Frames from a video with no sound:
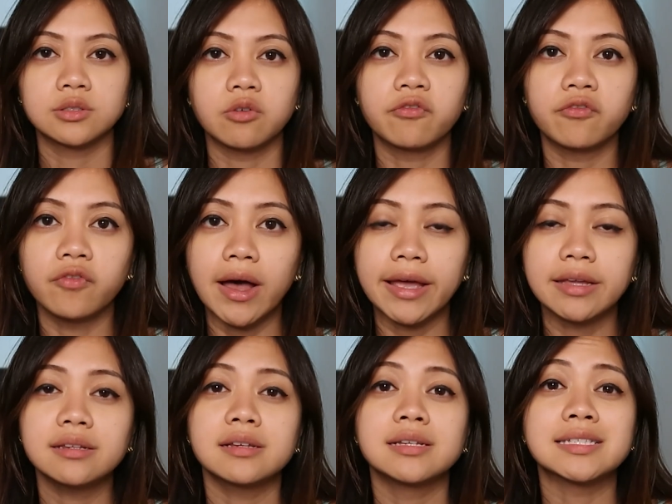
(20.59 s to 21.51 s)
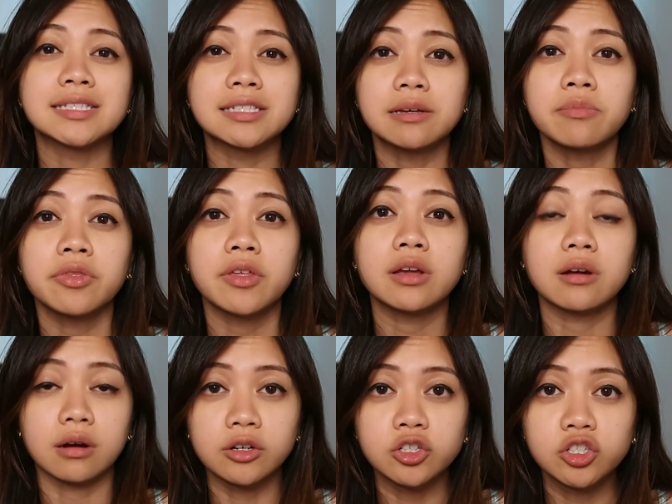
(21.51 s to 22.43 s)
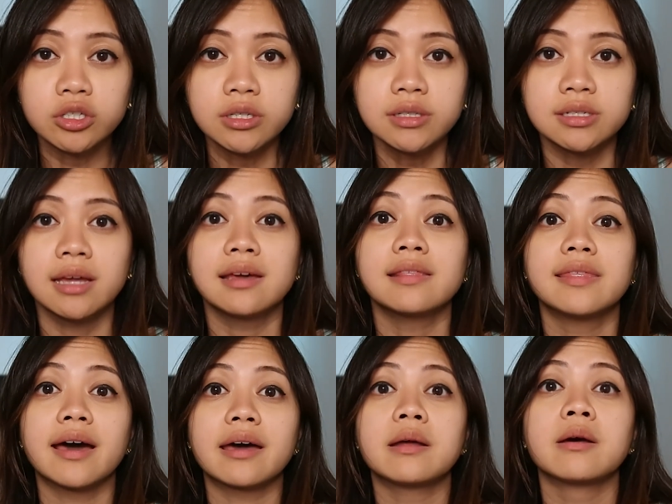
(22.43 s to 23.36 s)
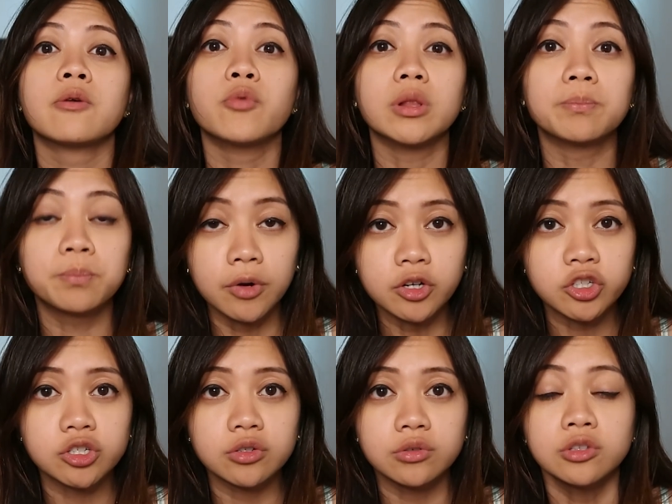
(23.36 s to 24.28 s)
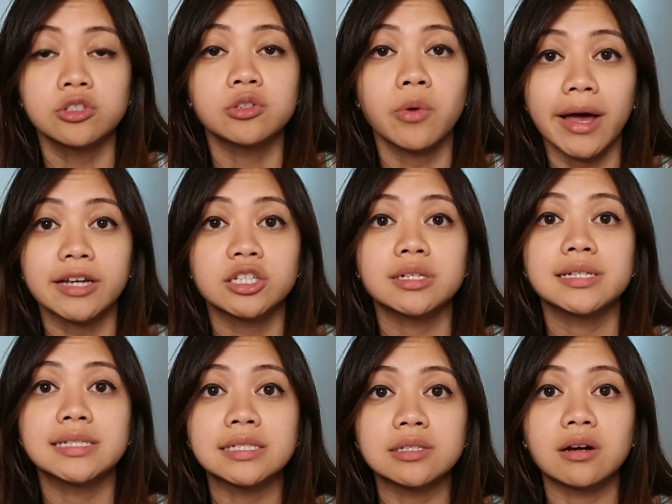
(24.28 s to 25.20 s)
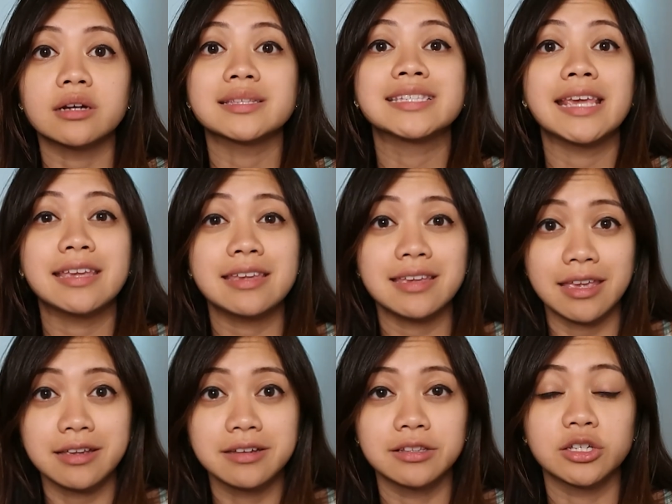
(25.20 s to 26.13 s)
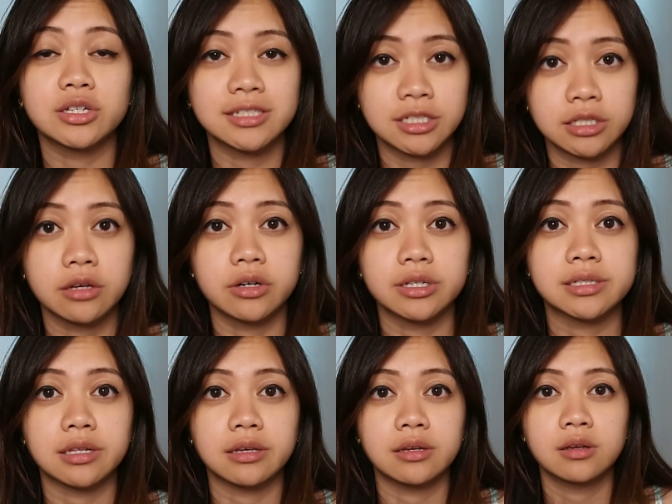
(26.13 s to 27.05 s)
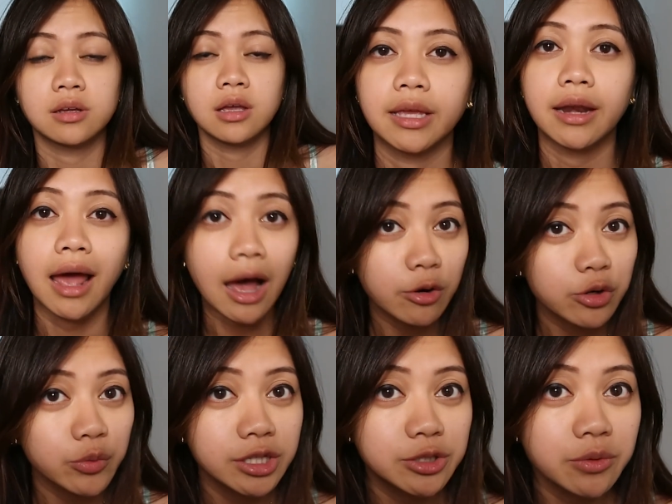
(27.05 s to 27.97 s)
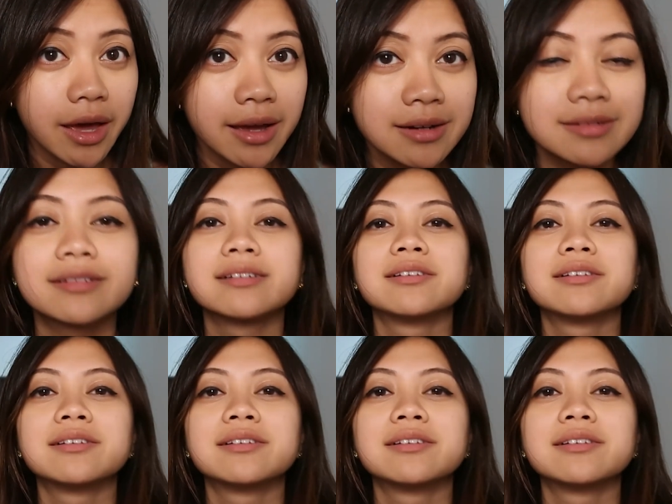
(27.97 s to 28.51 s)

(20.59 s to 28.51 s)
So find something urgent that will push you to actually start taking English seriously. And how do we do that?